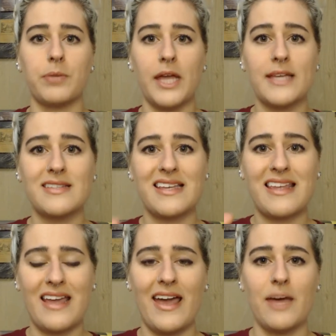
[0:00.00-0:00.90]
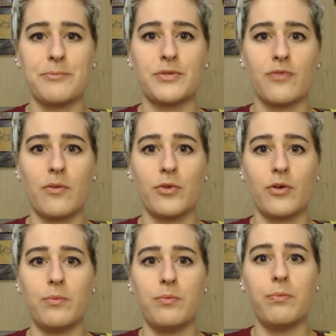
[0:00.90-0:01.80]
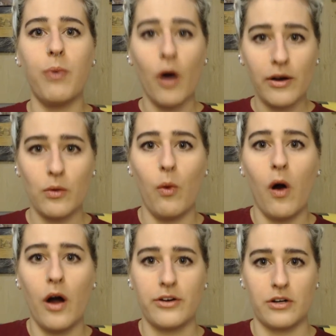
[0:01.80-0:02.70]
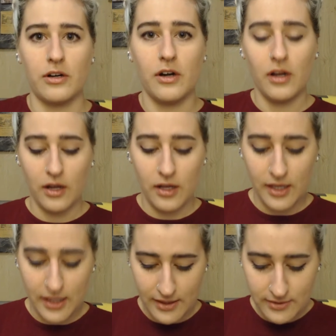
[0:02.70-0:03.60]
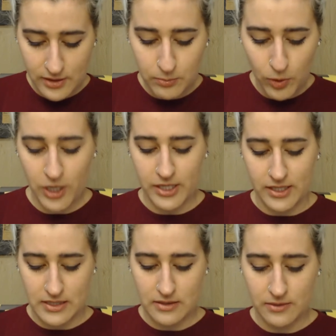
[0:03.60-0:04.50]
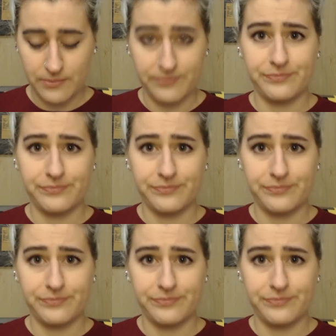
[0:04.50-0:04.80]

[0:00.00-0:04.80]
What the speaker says: plastic caps from your bottled water in their bodies.